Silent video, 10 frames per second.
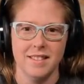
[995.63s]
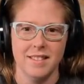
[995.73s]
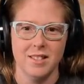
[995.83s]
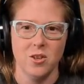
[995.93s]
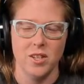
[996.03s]

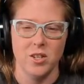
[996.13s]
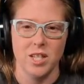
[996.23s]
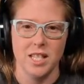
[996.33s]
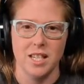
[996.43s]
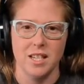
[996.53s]
So
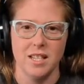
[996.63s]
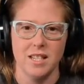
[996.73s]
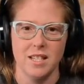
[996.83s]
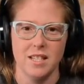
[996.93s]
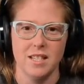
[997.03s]
interesting.
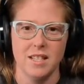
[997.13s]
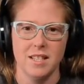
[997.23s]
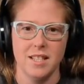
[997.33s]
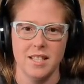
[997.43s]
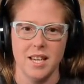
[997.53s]

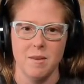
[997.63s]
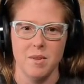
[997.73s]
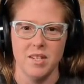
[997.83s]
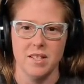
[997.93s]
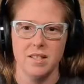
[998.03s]
These
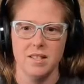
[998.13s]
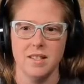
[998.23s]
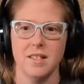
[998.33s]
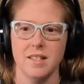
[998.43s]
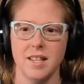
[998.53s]
cameras,
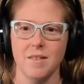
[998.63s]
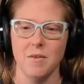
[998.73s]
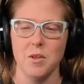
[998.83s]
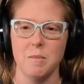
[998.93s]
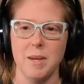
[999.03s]
they
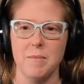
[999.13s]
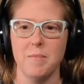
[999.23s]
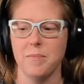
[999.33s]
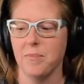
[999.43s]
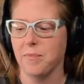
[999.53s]
confuse me.
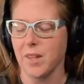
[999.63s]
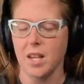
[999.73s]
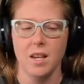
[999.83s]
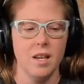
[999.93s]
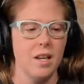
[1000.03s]

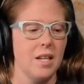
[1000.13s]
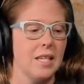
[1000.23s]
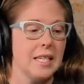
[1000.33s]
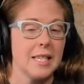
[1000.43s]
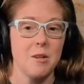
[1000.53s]

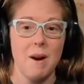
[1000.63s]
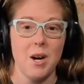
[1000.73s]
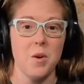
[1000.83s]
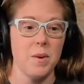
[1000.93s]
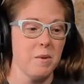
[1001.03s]

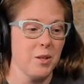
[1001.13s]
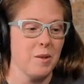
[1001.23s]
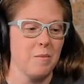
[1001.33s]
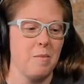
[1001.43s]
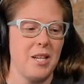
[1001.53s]
Tomorrow we will
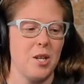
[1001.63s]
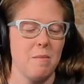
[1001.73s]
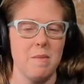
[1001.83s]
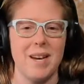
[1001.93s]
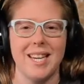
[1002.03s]
be
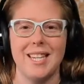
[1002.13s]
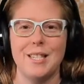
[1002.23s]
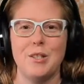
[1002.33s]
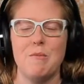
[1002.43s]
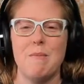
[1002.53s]
jumping back
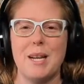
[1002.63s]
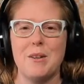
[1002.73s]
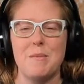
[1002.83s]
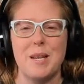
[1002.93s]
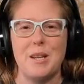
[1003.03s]
into
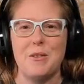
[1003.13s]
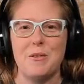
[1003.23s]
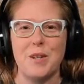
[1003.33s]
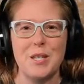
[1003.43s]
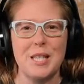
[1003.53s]
Microbit
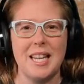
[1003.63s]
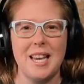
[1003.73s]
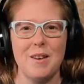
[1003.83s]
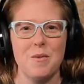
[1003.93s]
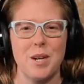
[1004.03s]

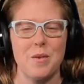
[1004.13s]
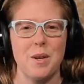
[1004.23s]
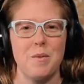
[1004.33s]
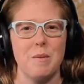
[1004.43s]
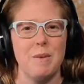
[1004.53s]
University, where
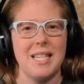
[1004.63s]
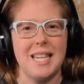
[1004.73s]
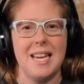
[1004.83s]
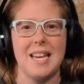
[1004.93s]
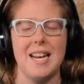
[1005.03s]
we will be
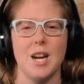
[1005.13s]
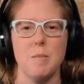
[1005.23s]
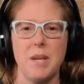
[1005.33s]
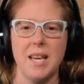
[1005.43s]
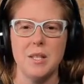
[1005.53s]
taking
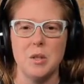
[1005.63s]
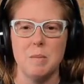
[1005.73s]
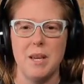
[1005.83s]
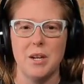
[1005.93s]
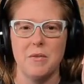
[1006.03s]
our piezo
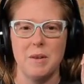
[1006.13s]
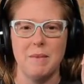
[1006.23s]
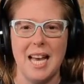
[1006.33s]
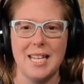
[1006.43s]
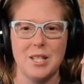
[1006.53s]
speaker from
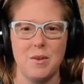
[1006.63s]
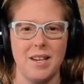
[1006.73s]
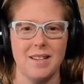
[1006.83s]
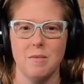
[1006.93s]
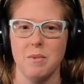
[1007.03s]
last
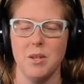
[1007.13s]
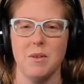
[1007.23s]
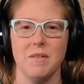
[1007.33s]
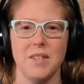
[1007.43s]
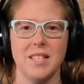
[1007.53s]
week,
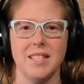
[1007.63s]
beautiful,